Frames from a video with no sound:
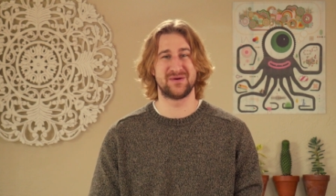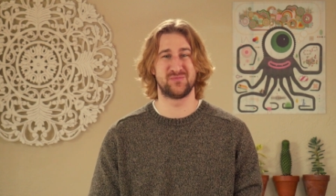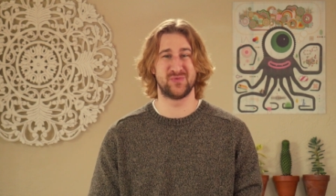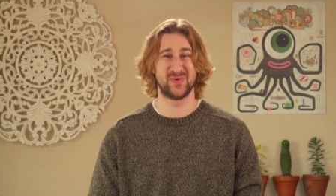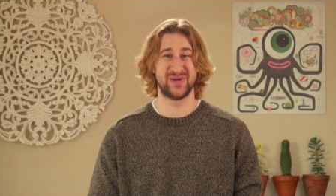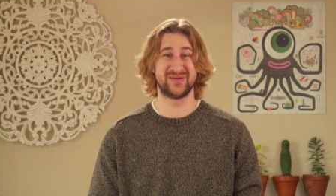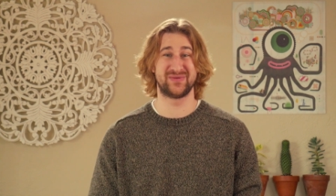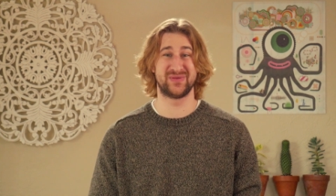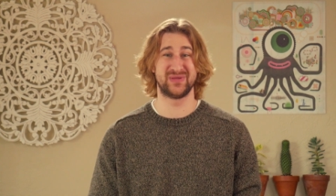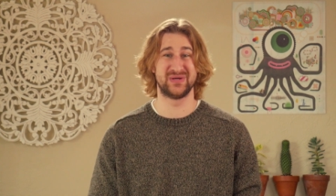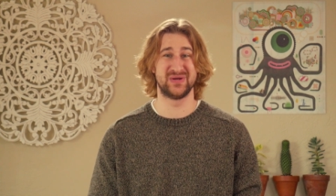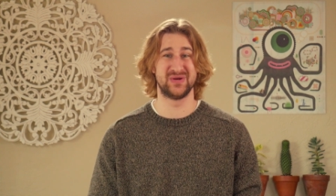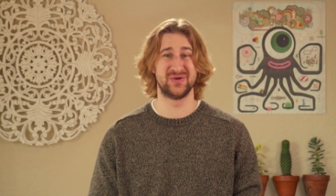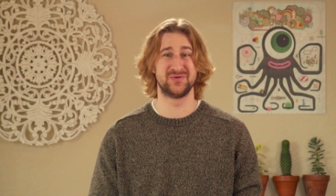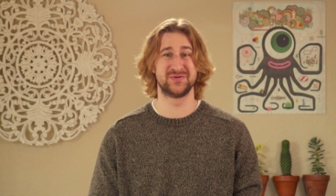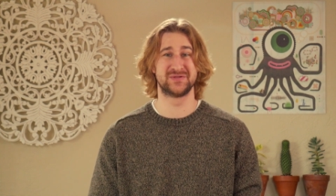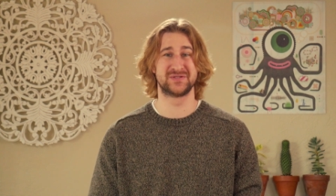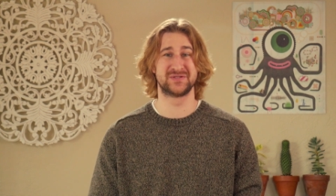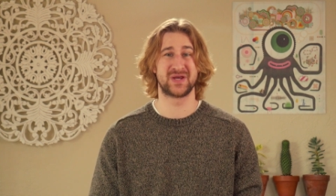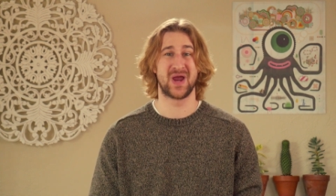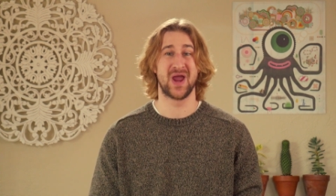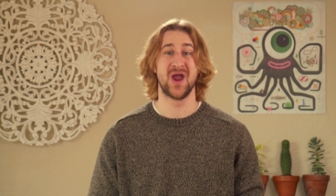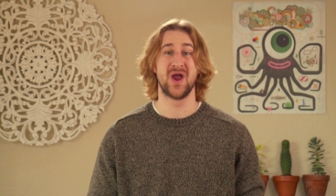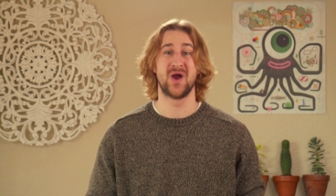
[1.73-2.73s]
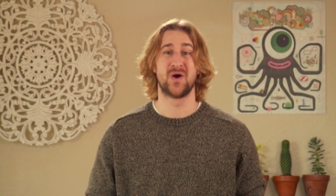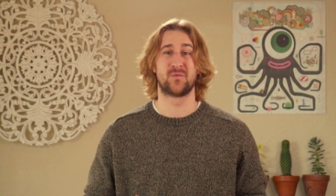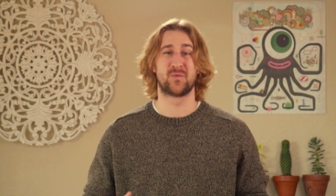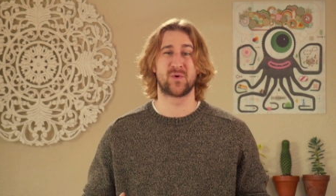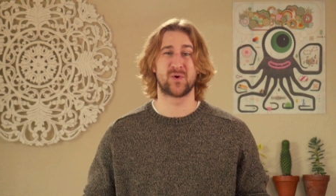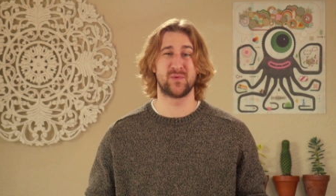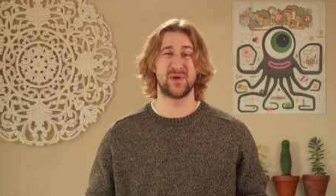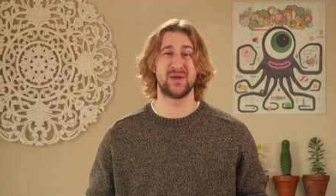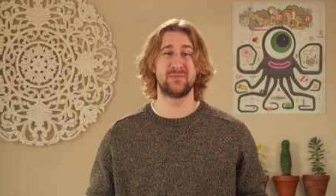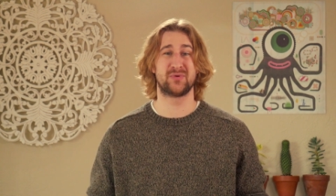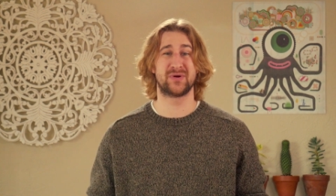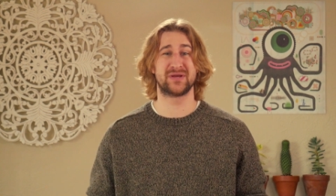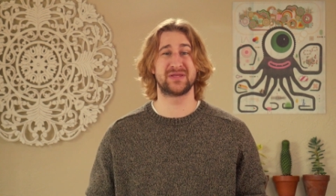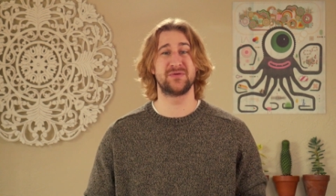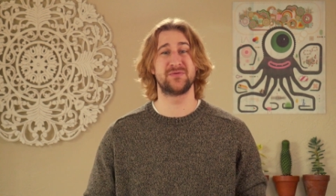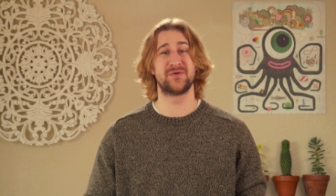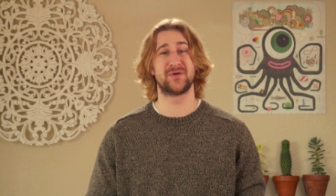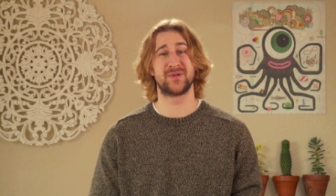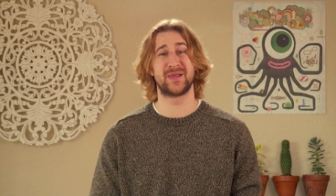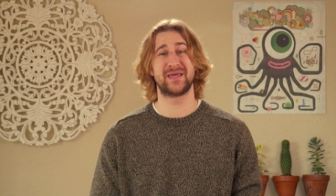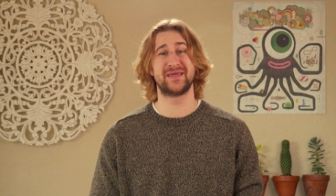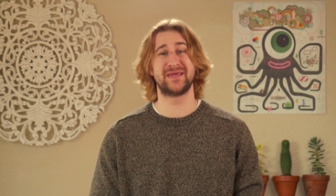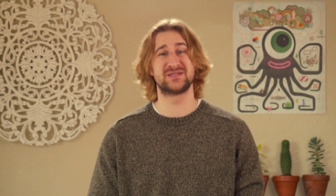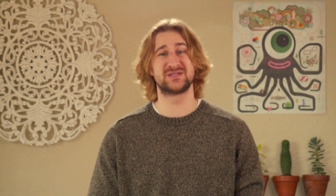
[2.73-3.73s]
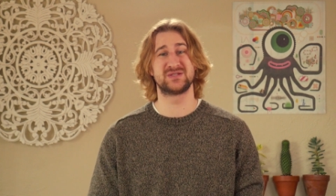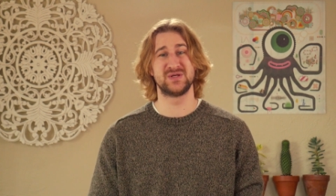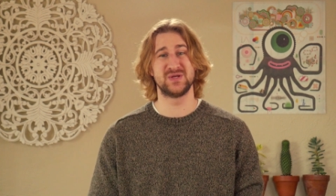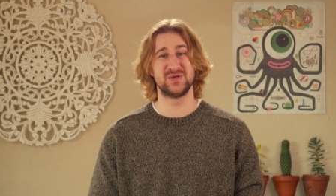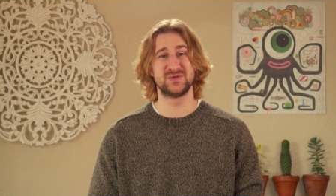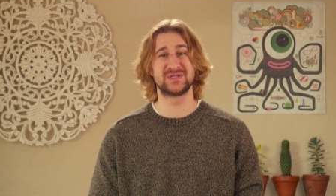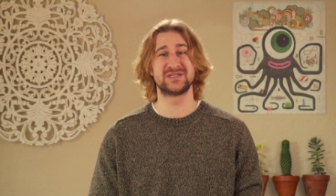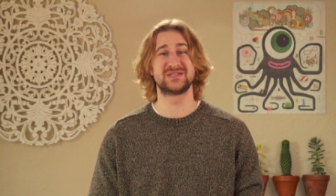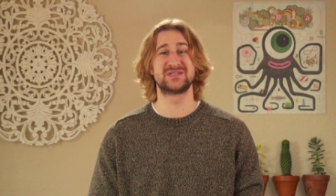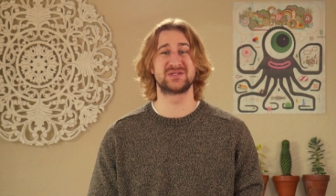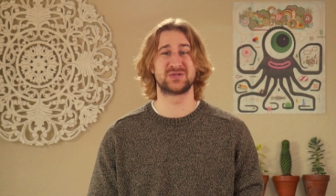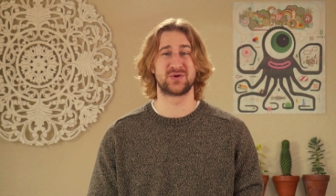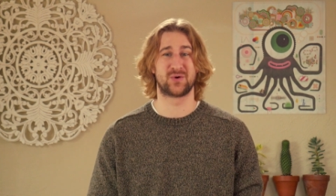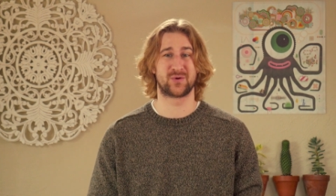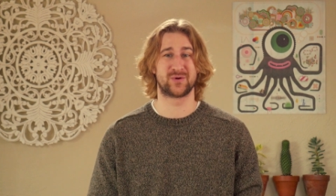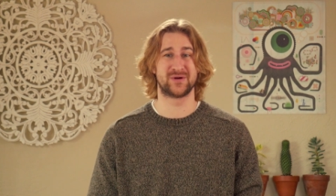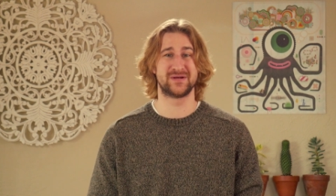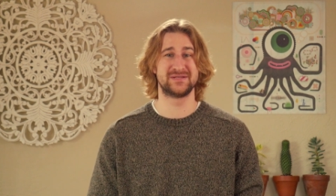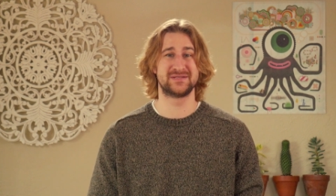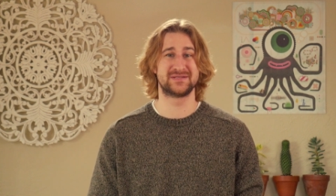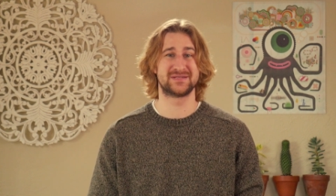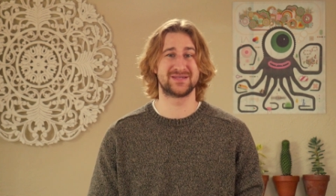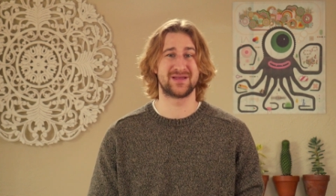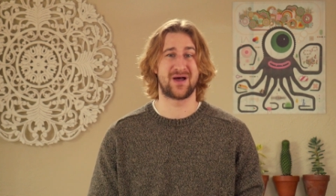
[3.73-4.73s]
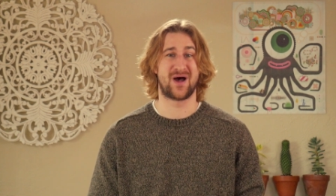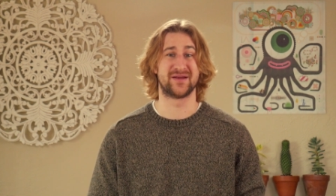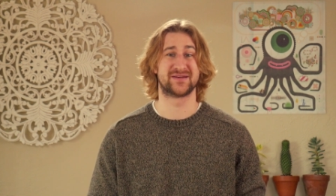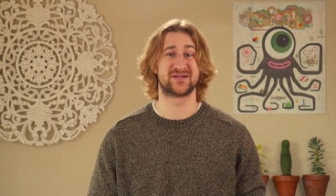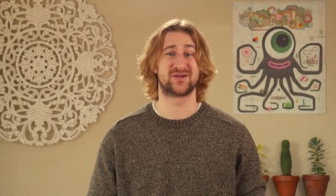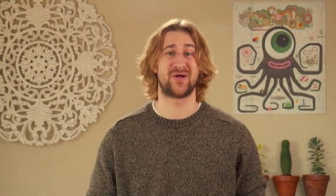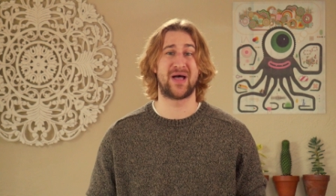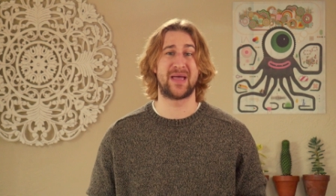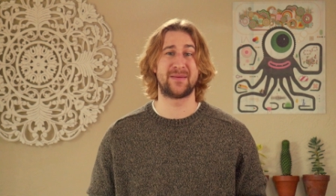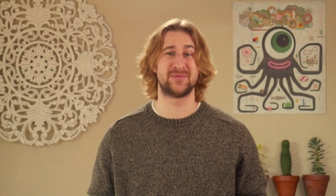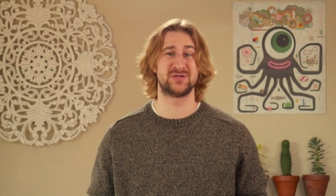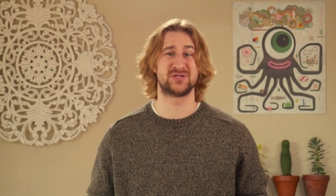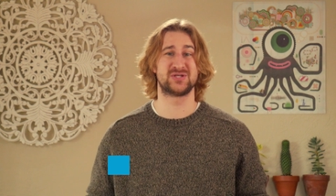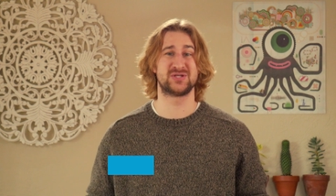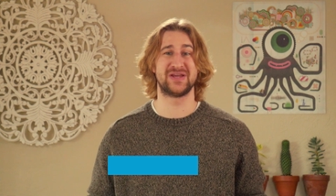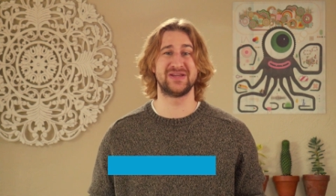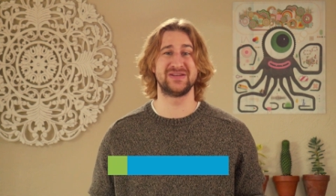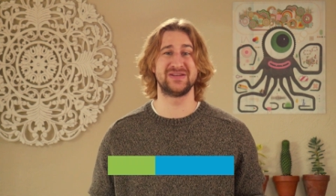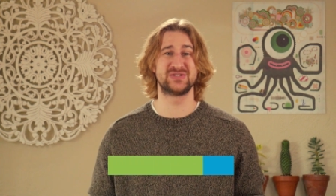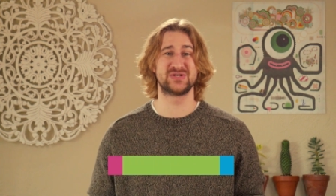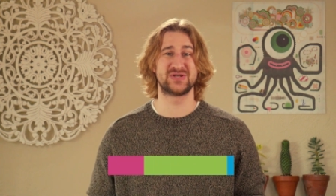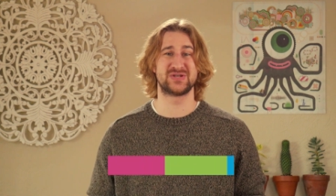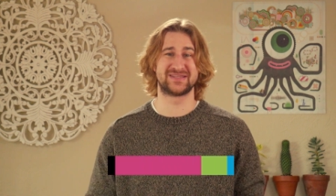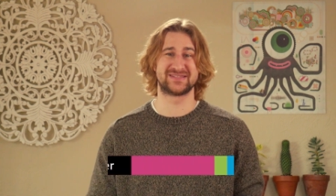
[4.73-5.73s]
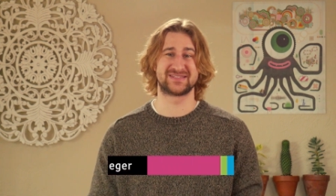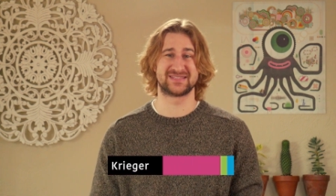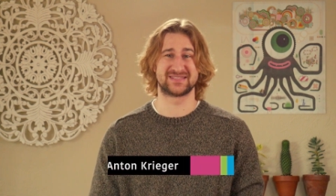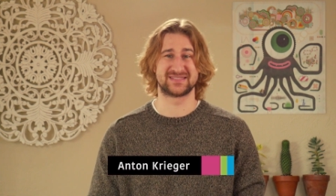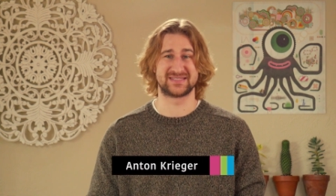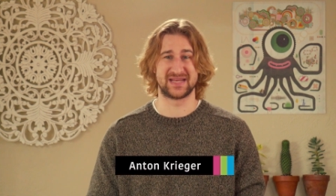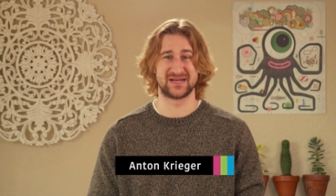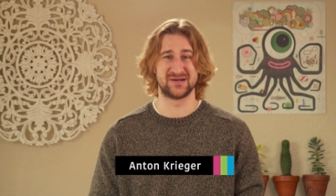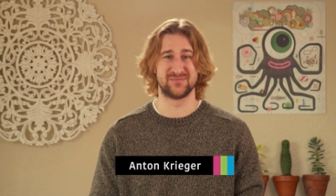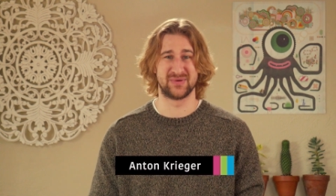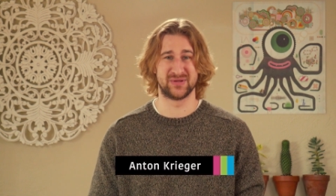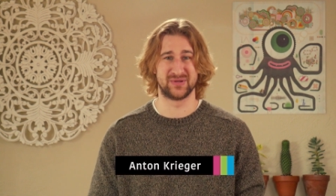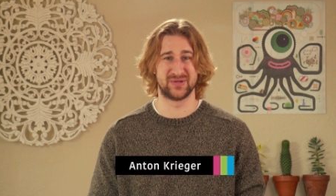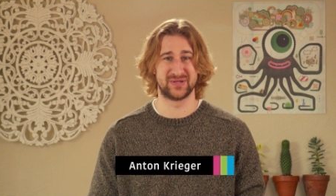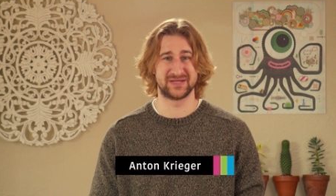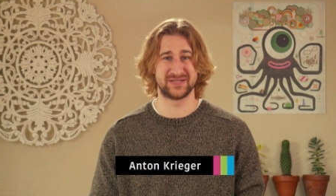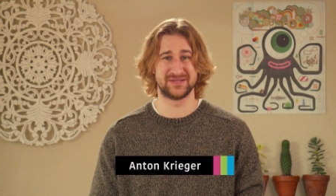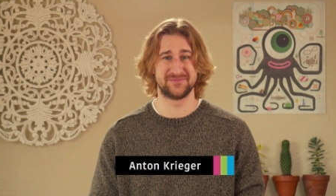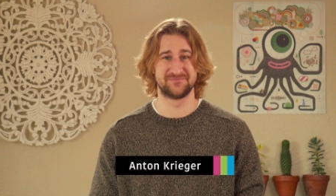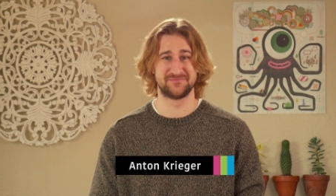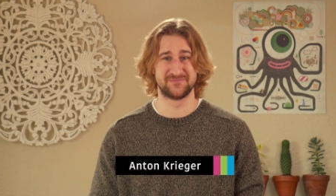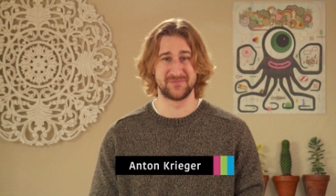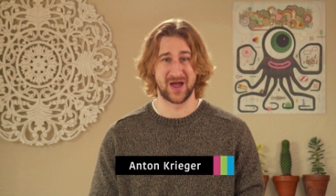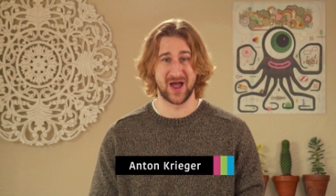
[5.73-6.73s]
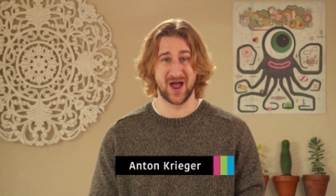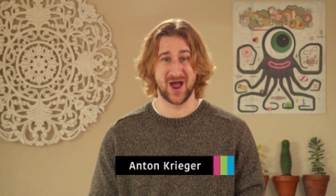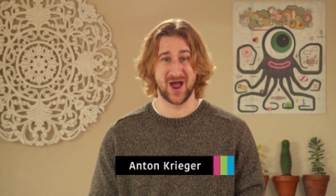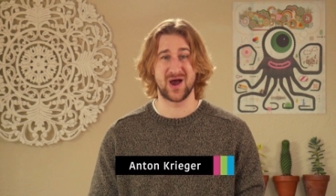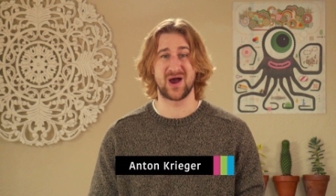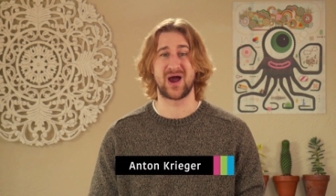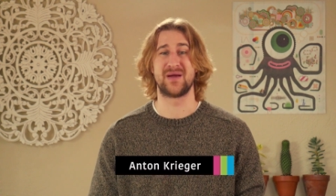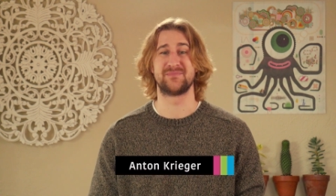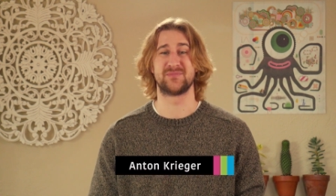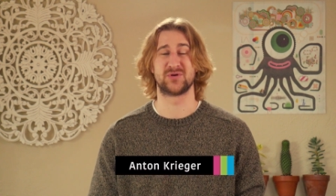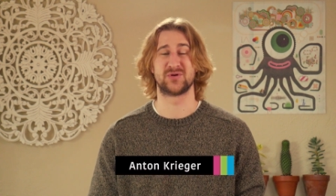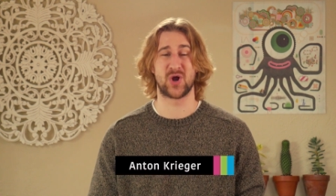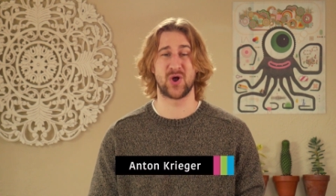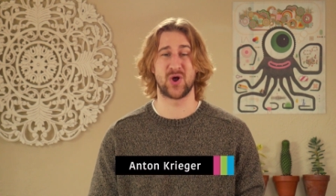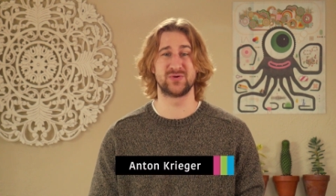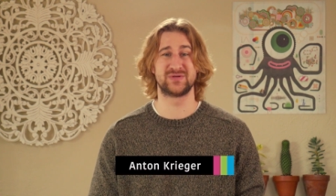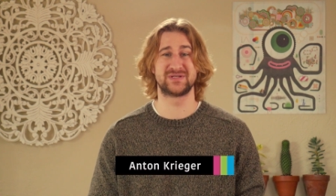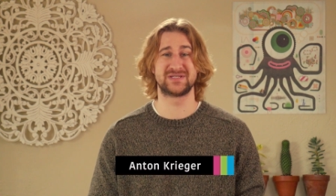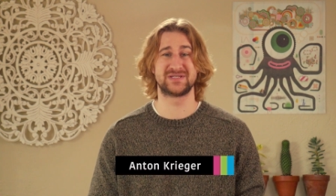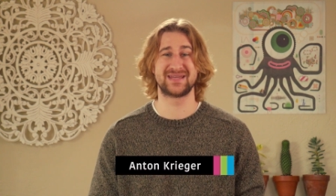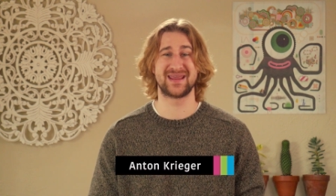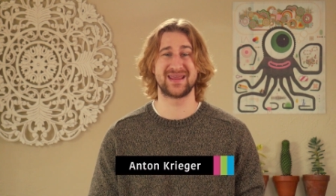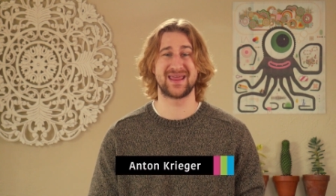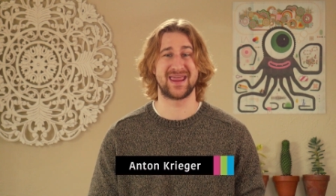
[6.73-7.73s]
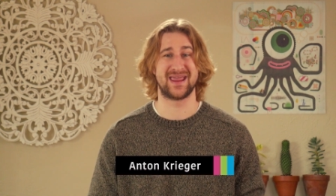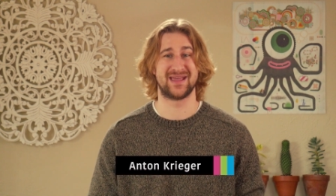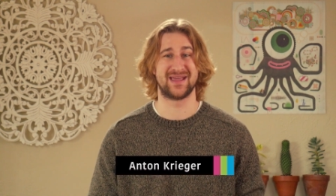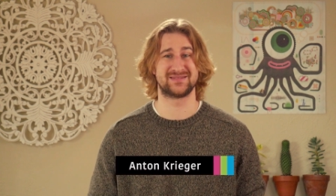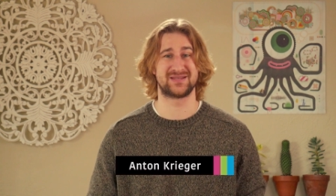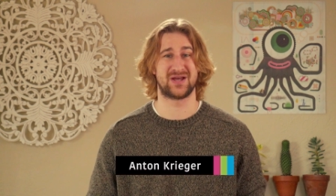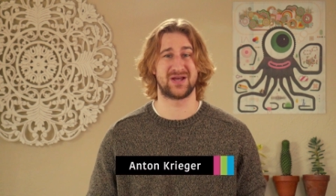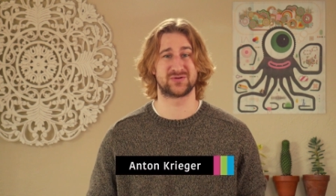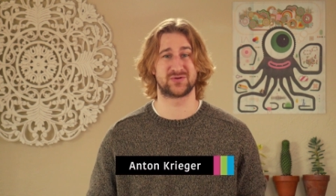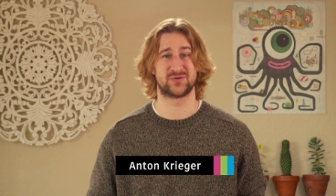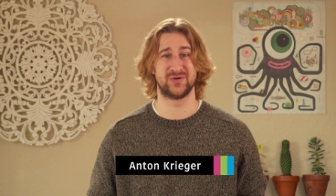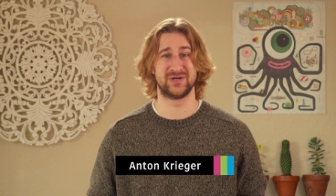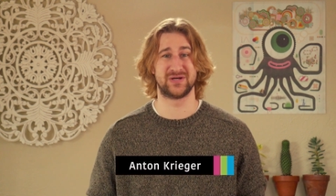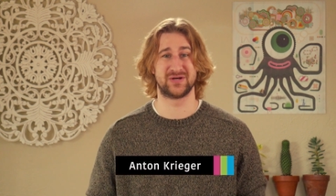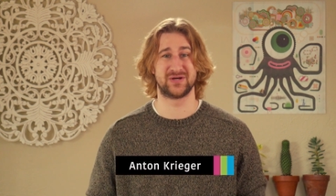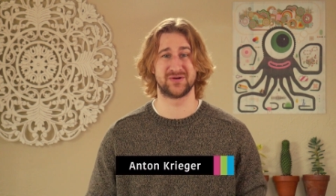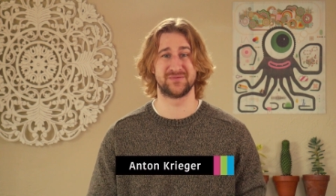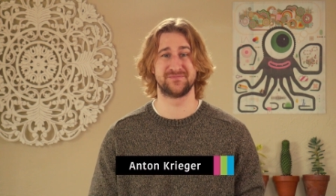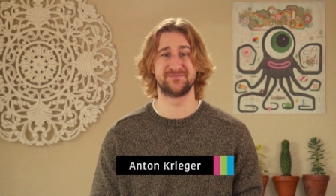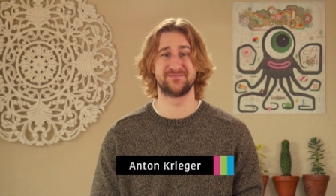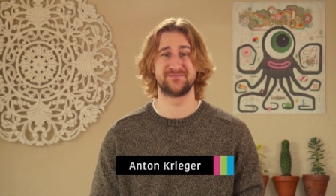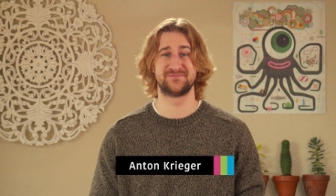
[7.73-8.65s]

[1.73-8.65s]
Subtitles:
Weekly News, where we bring you the latest news and stories on climate change and sustainability. I'm your host, Anton Krieger.